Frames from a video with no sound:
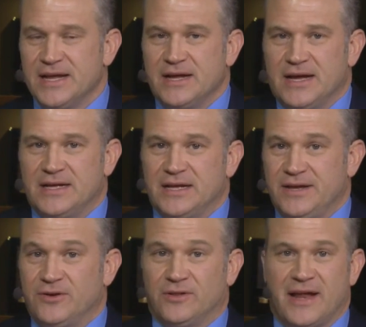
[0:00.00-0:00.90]
A
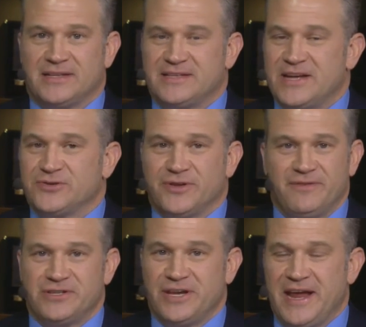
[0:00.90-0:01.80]
lot of Central
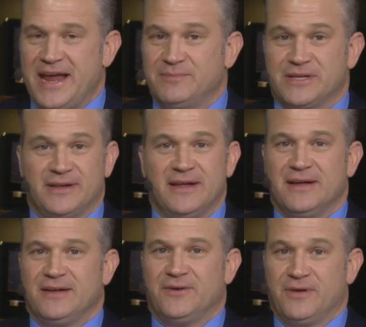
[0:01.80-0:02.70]
Division games, and,
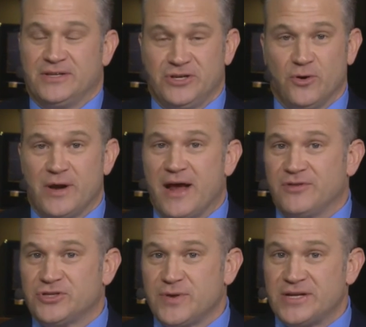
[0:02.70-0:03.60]
you know, as you go down the
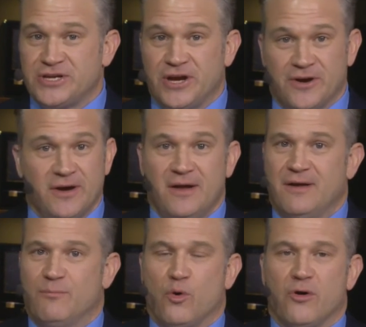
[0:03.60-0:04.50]
stretch here,
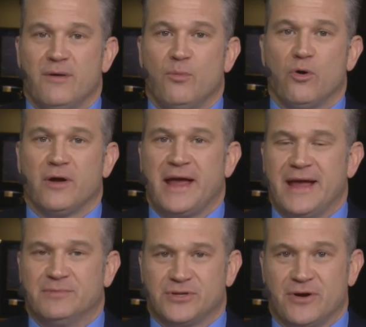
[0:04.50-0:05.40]
more and more
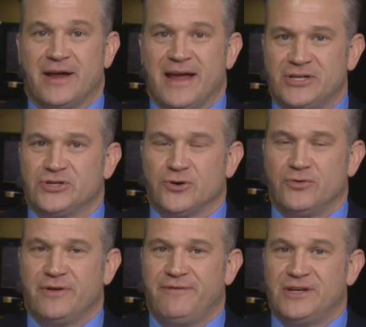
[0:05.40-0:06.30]
games are against your own
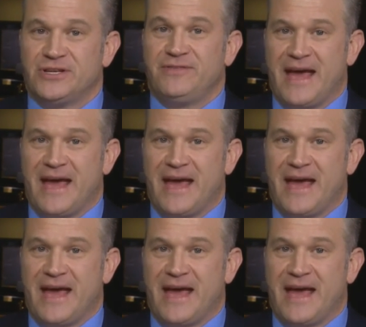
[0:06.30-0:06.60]
division.